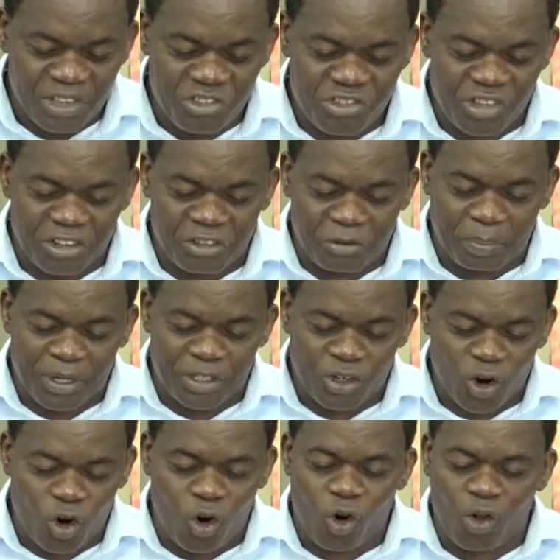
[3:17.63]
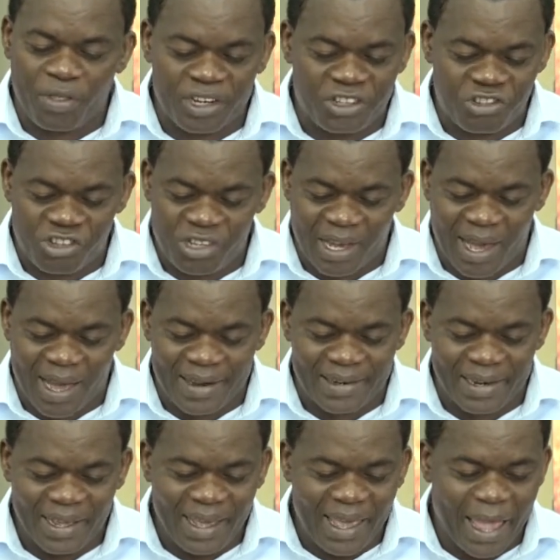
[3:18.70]
She had spent all that she
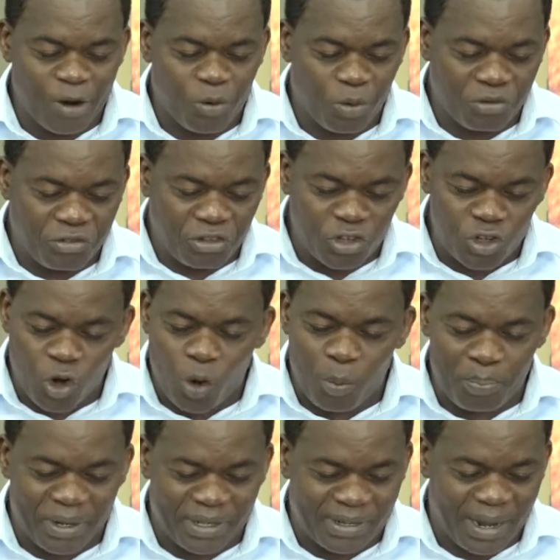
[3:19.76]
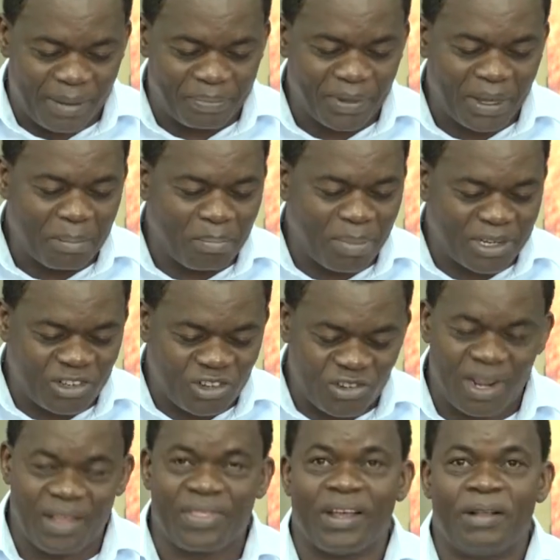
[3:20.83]
had and was no better, but
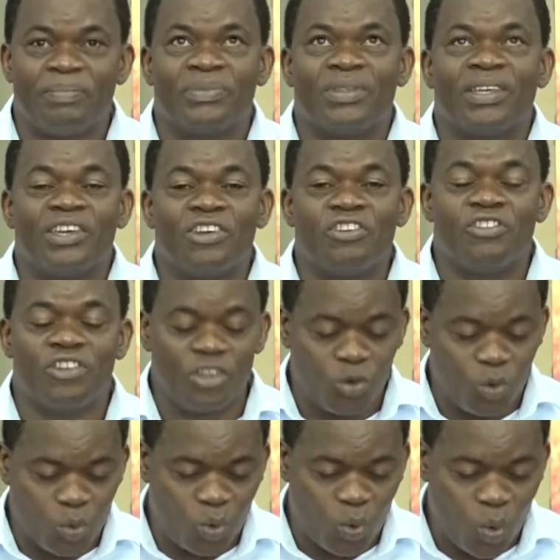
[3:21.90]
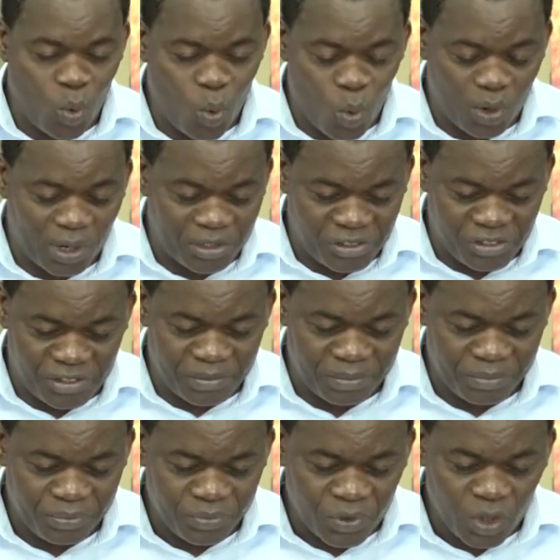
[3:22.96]
rather grew worse.
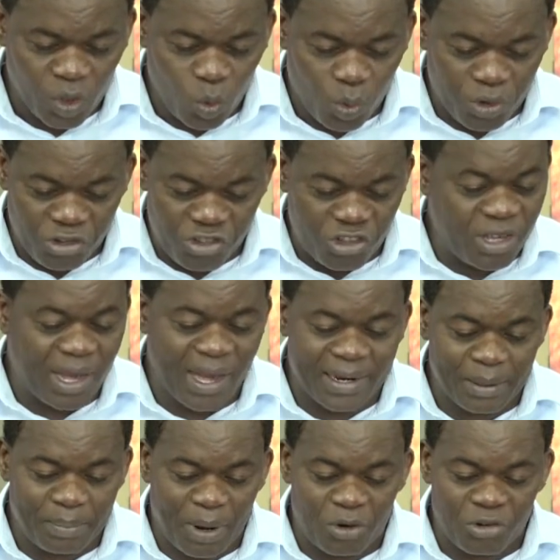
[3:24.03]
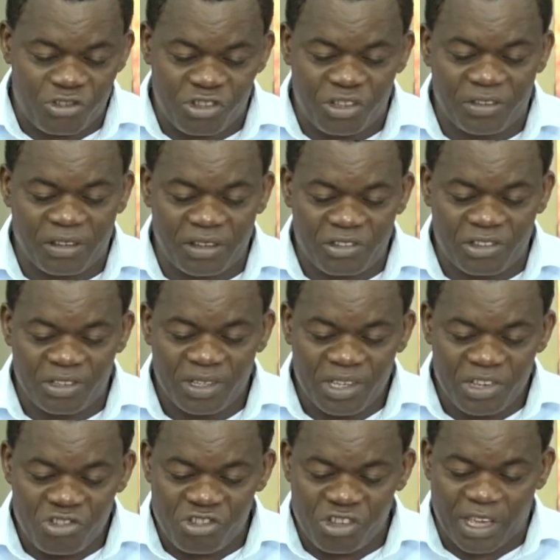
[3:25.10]
When she heard about Jesus,
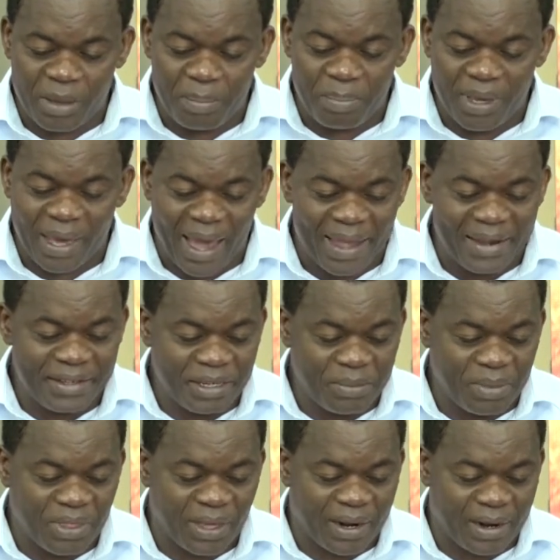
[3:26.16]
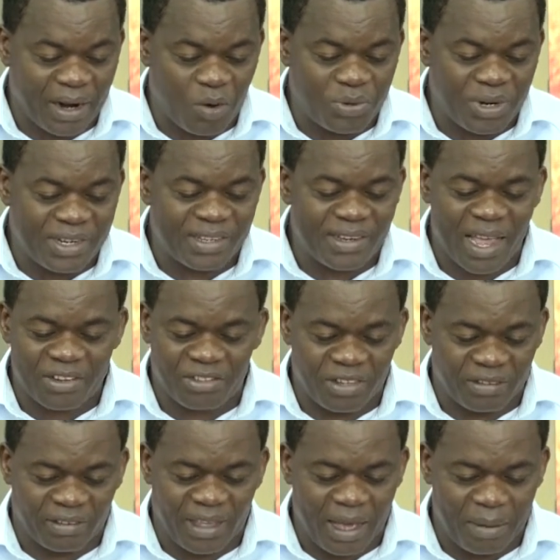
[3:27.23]
she came behind him in the crowd and touched
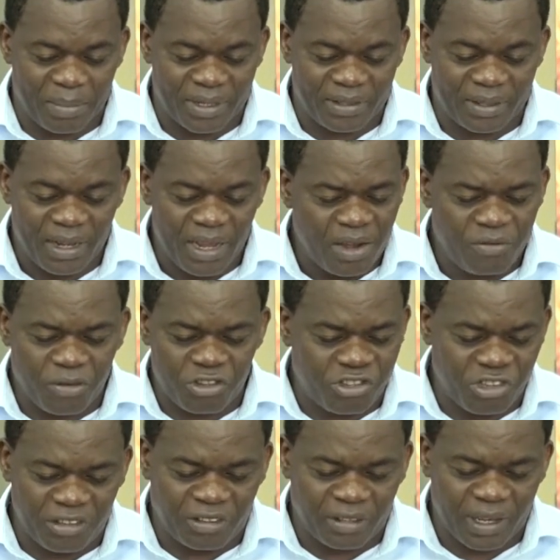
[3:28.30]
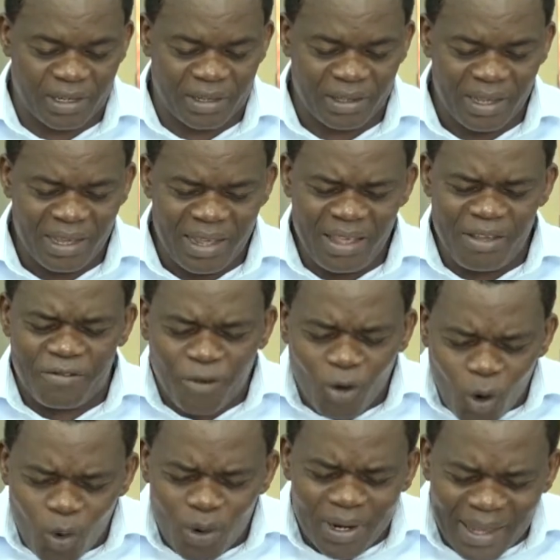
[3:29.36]
his garment. For she said, if
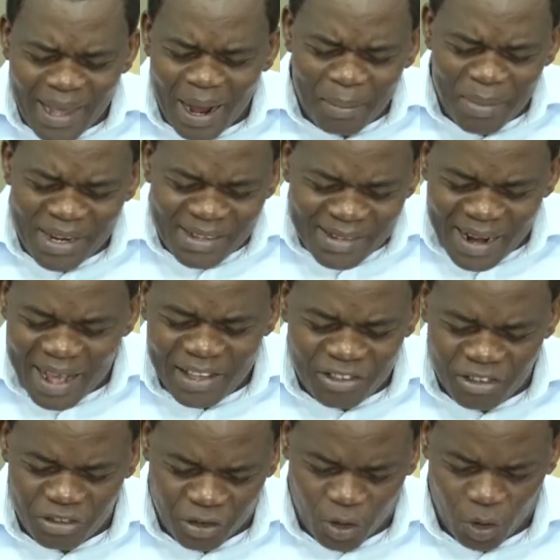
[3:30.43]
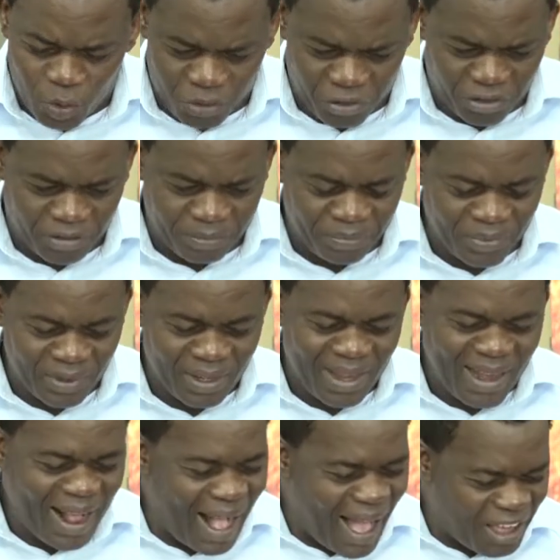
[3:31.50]
only I may touch his clothes,
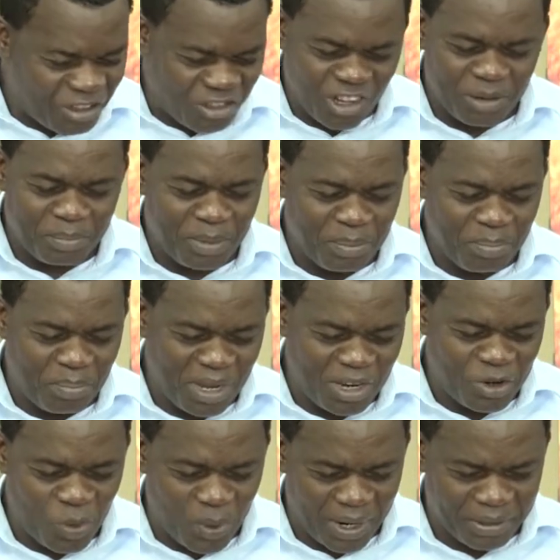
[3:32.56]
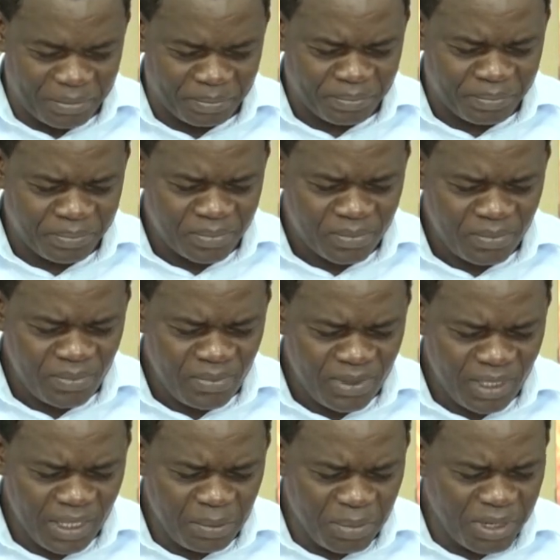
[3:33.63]
I shall be made well.
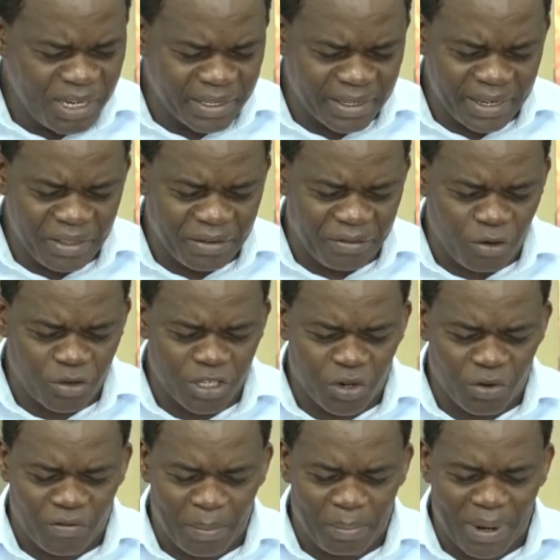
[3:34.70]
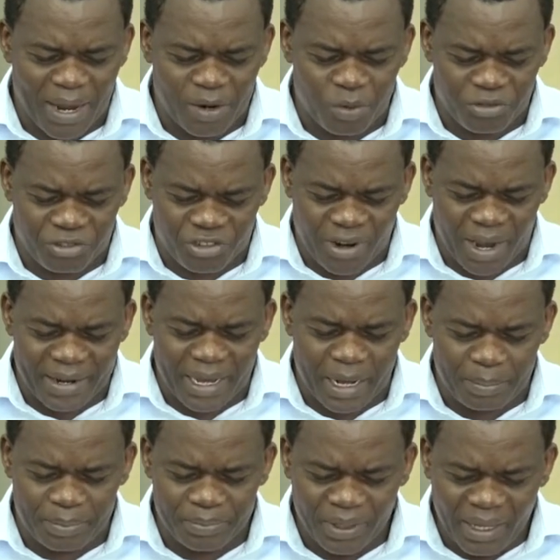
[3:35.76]
Immediately the fountain of her blood was dried
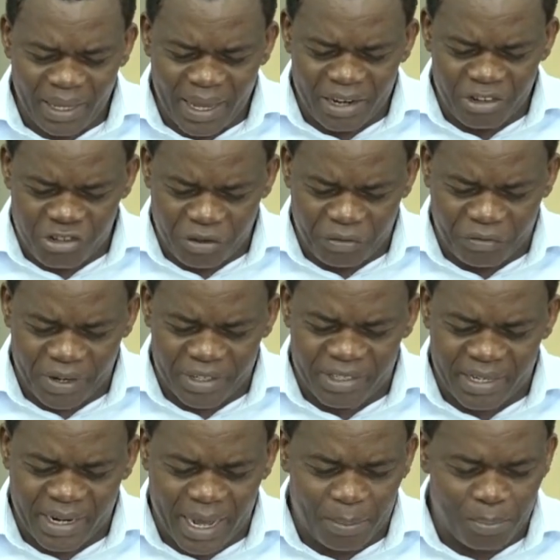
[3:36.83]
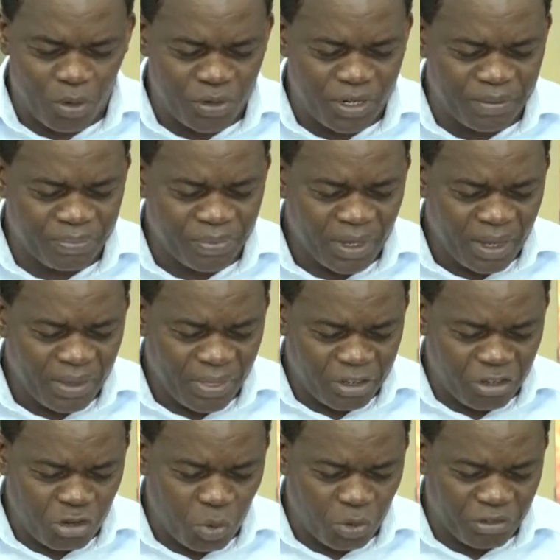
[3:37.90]
up, and she felt in her body
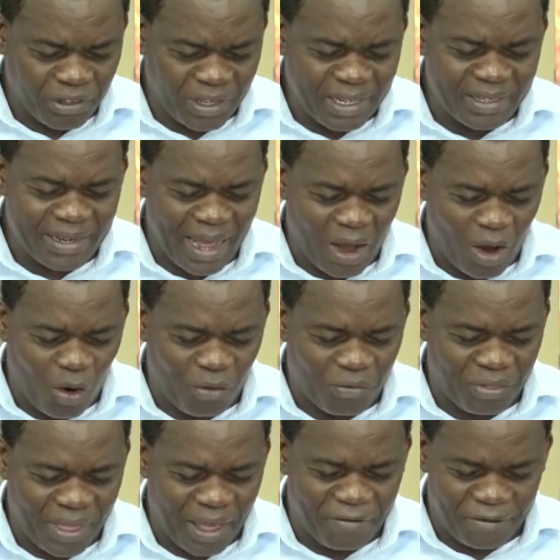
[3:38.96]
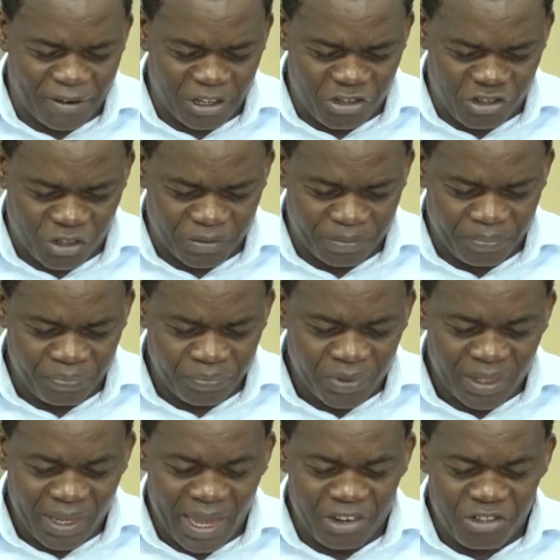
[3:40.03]
that she was healed of the
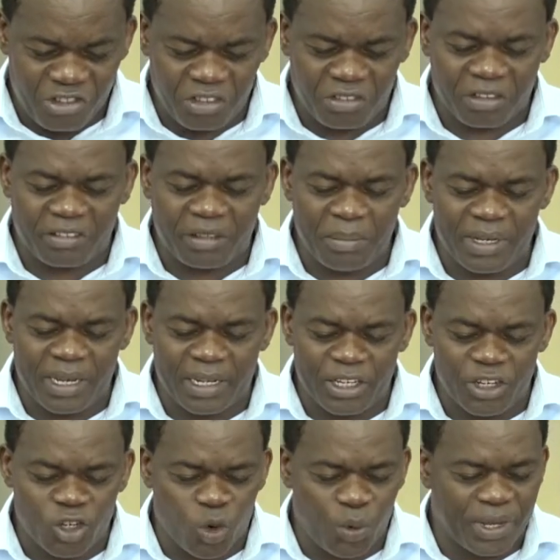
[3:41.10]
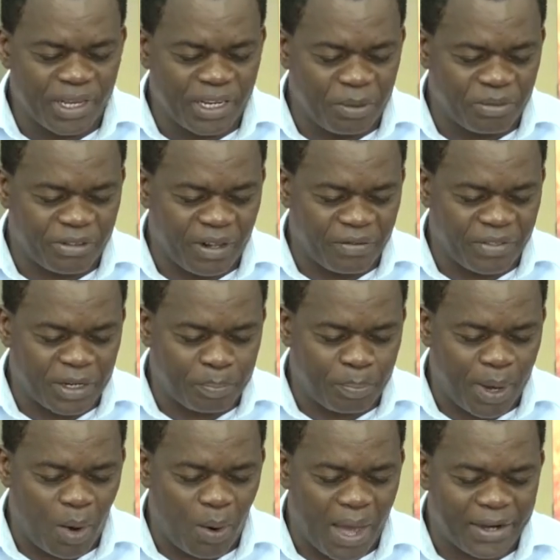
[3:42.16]
affliction. And Jesus, immediately knowing in himself that
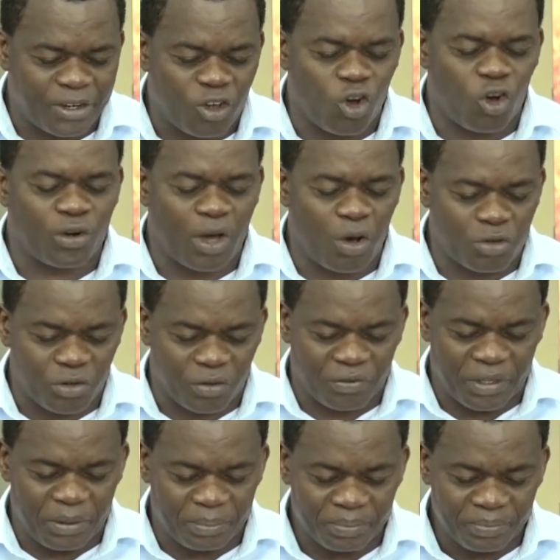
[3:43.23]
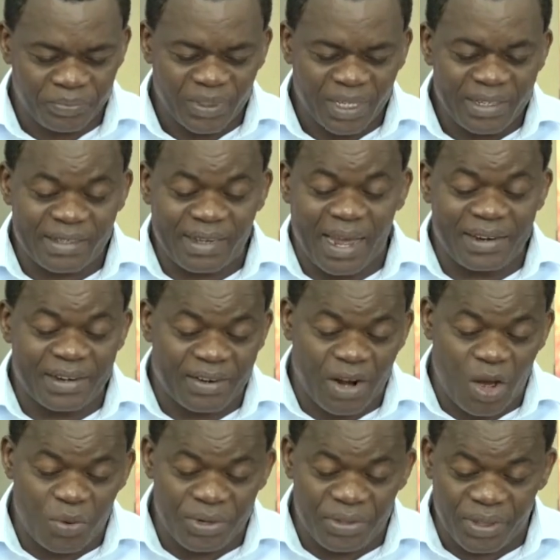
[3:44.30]
power had gone out of him, turned
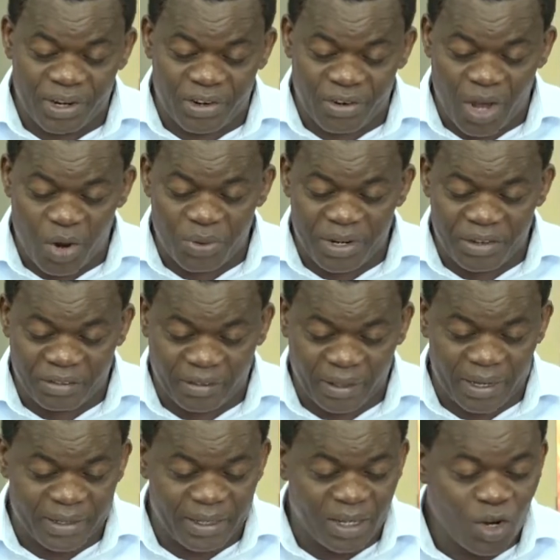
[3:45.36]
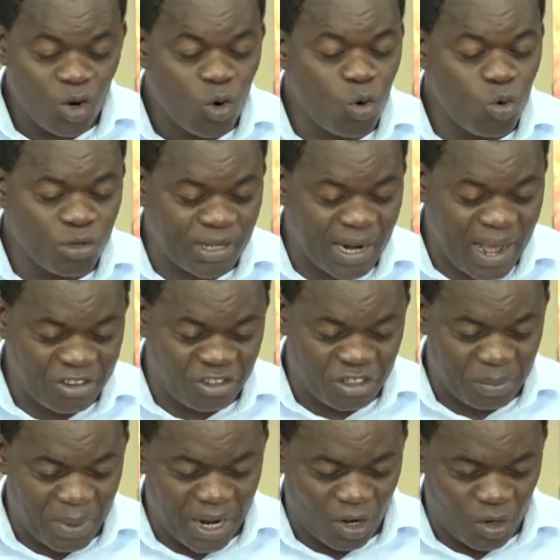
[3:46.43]
around in the crowd and said, who touched
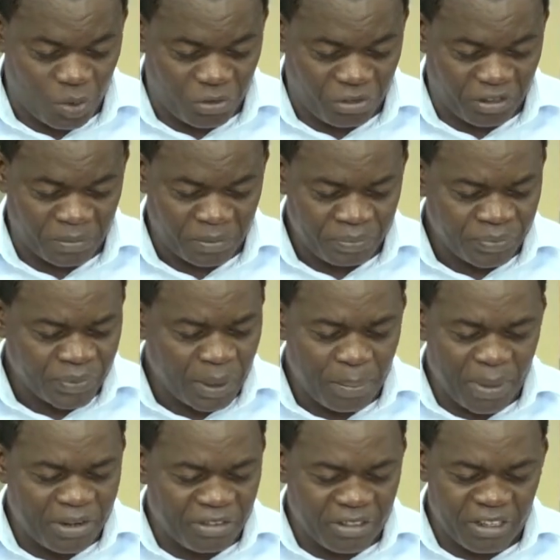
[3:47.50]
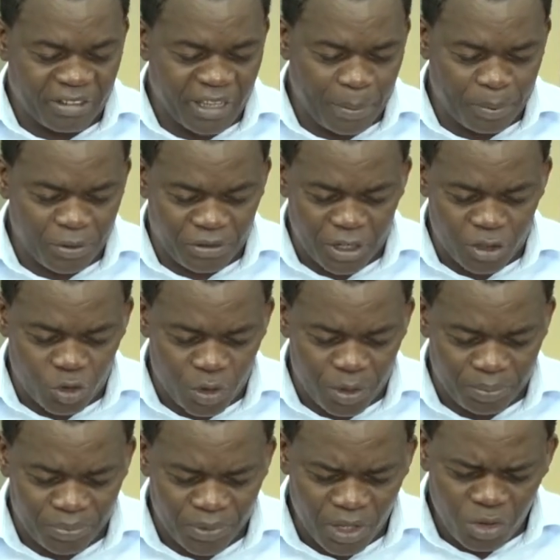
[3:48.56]
my clothes? But his disciples said to
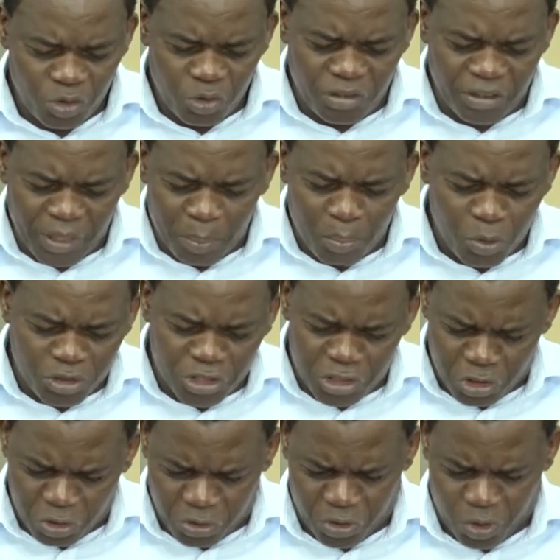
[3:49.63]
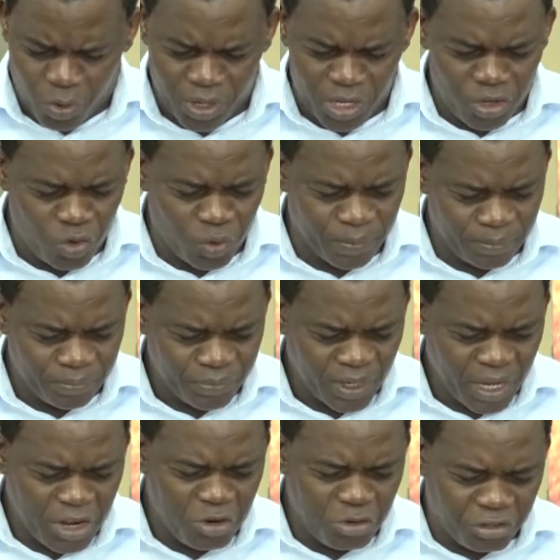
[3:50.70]
him, you see the multitude thronging you,
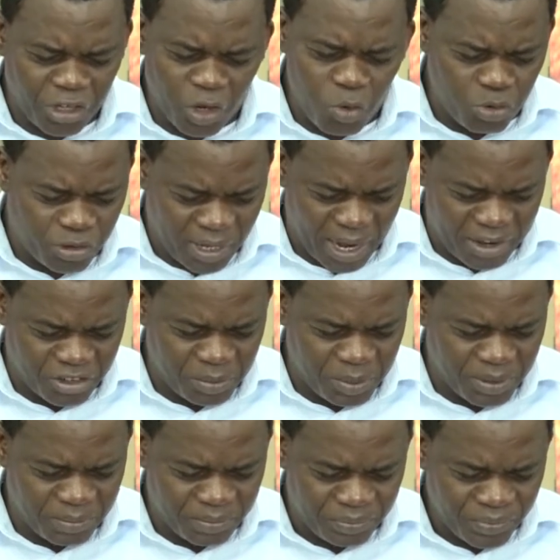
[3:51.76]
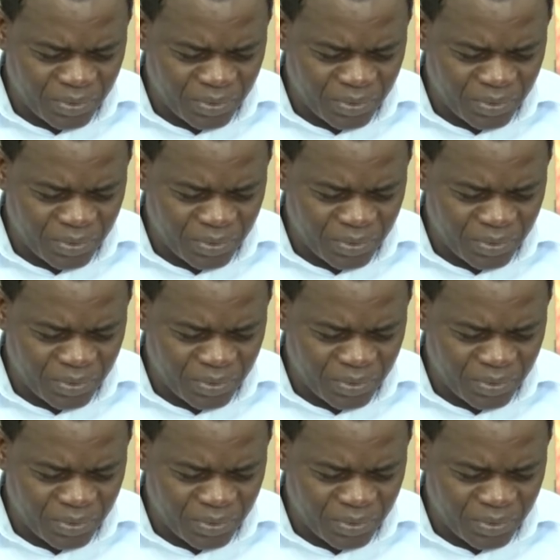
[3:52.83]
and you say, who touched me?